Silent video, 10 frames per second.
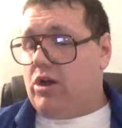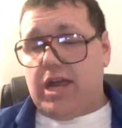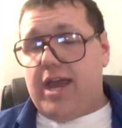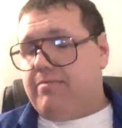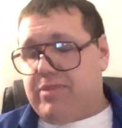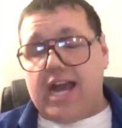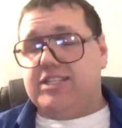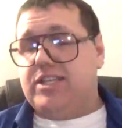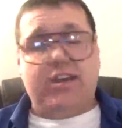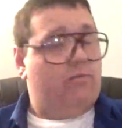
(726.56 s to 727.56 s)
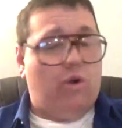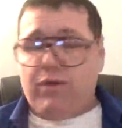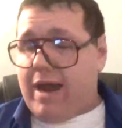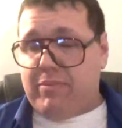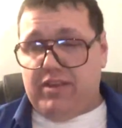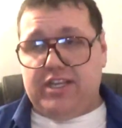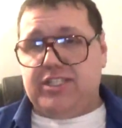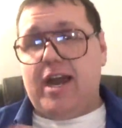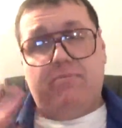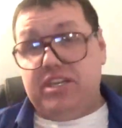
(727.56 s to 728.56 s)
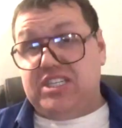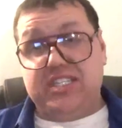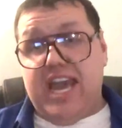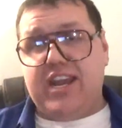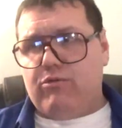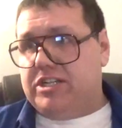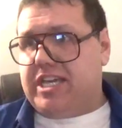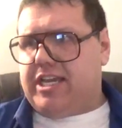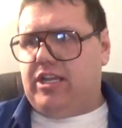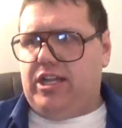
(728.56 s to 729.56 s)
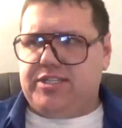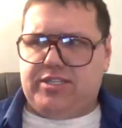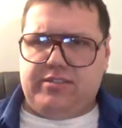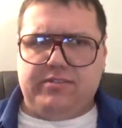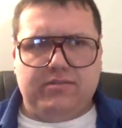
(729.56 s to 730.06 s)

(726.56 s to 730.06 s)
Okay, that's it. We're wrapping this up. This is getting ridiculous.